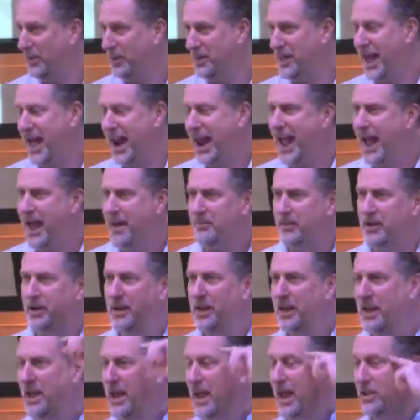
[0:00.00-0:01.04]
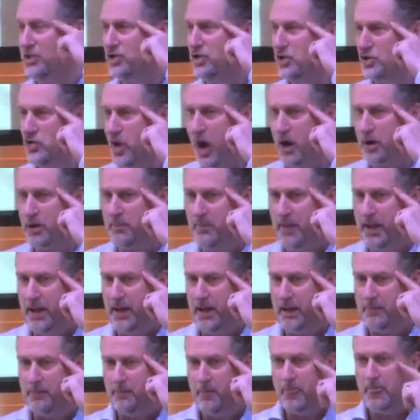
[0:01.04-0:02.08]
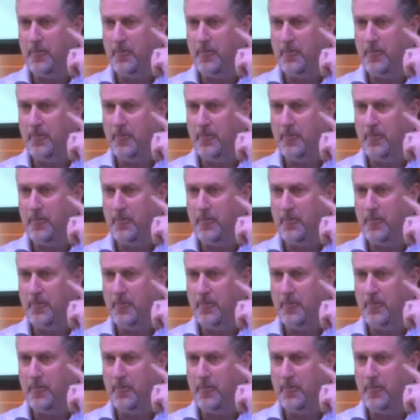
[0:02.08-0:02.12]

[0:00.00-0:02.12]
When that happened, it struck me,